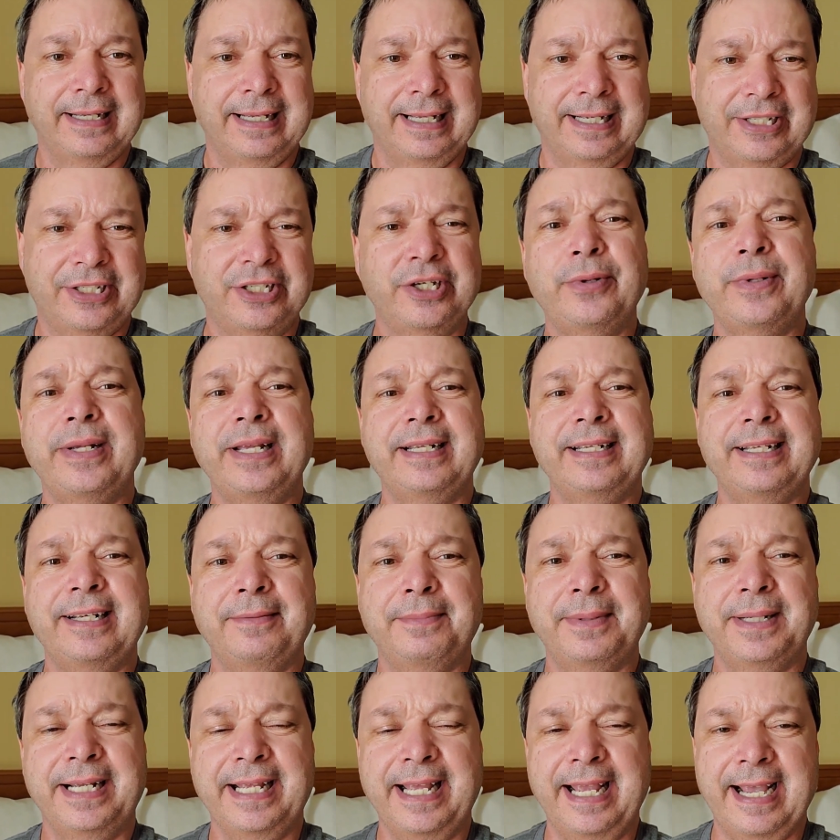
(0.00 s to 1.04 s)
and show you a
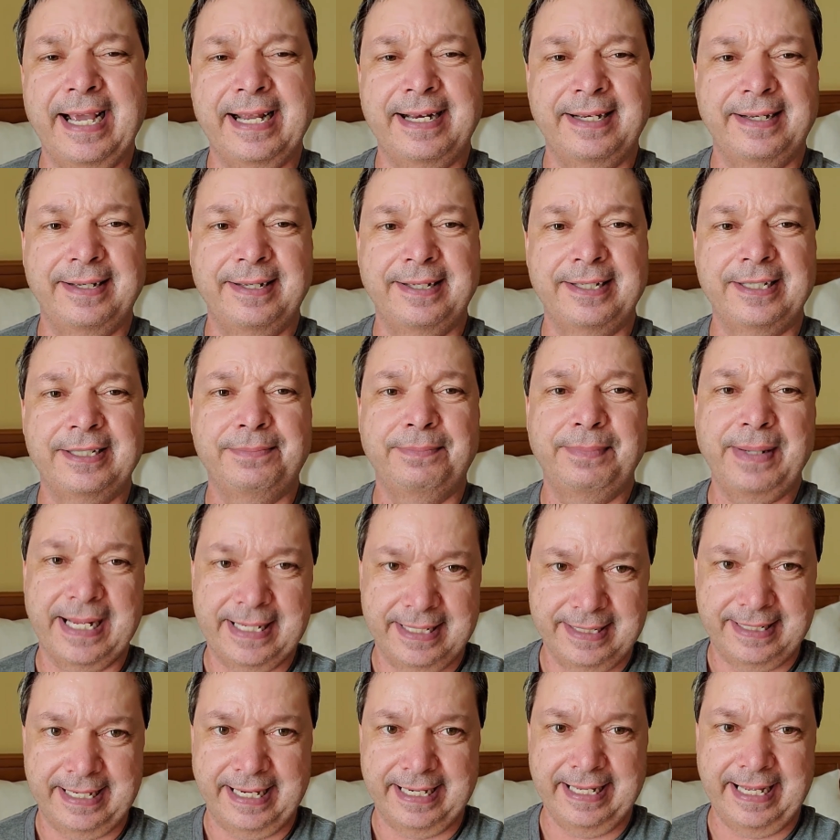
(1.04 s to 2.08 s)
little bit of Canada as
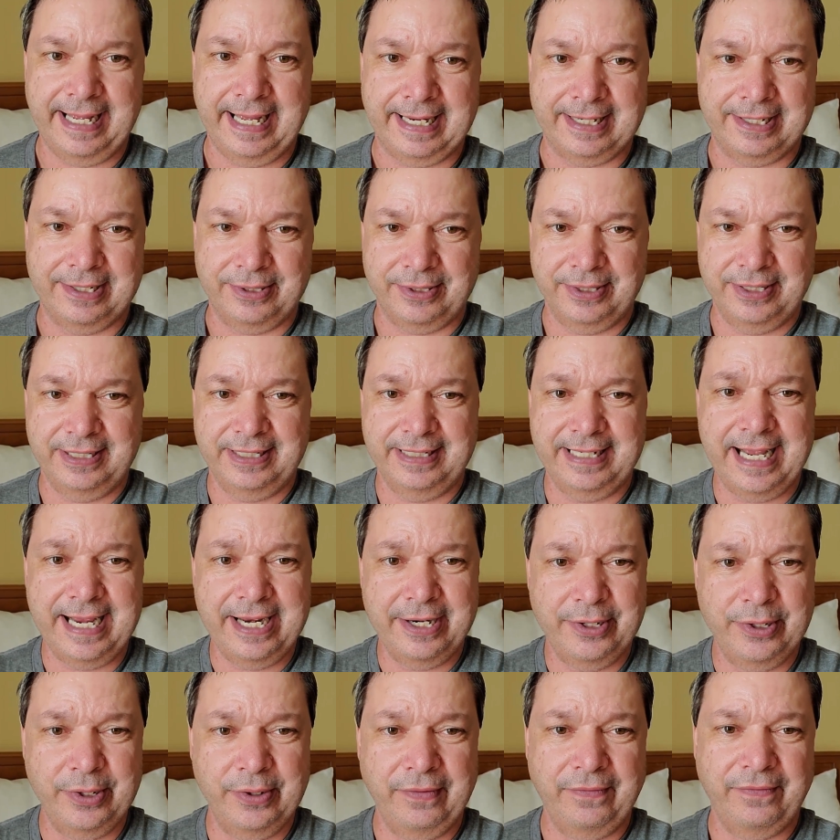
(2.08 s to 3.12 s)
best I can. So
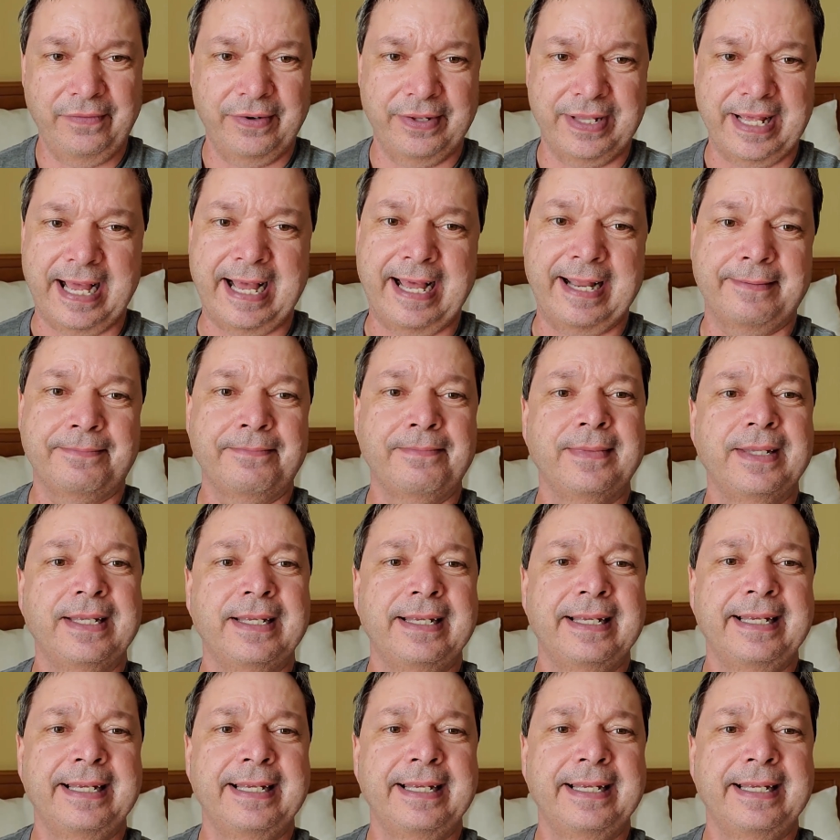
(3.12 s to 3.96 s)
stay tuned for that.